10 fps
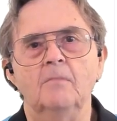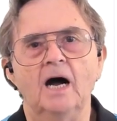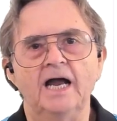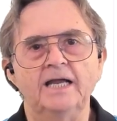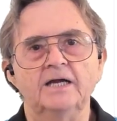
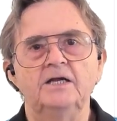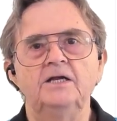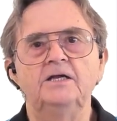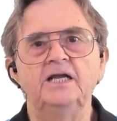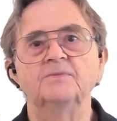My
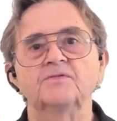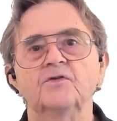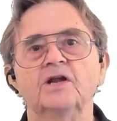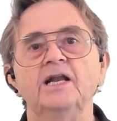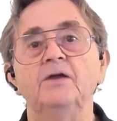keeps
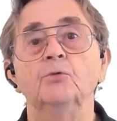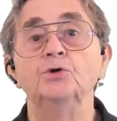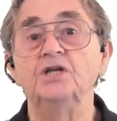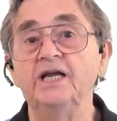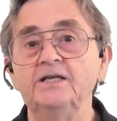forgetting
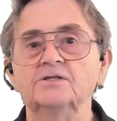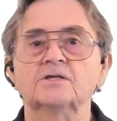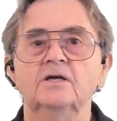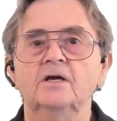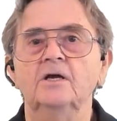
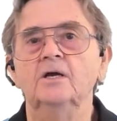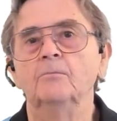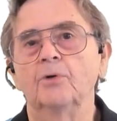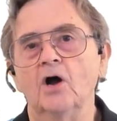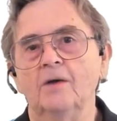routines
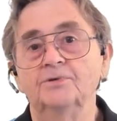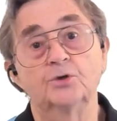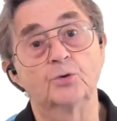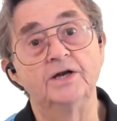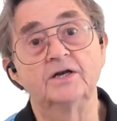
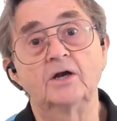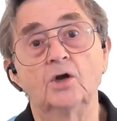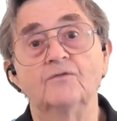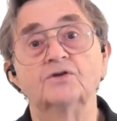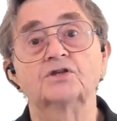prompt created
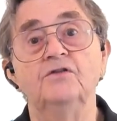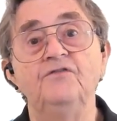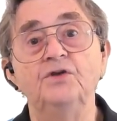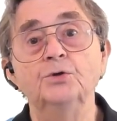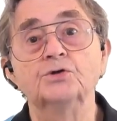Clover's
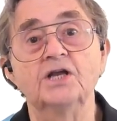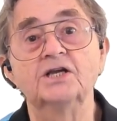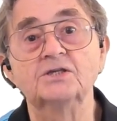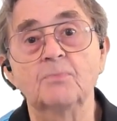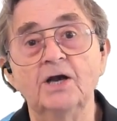confused
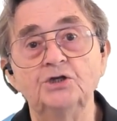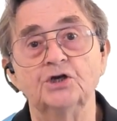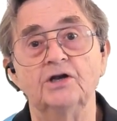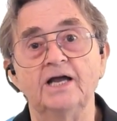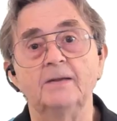
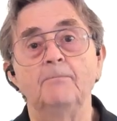expression and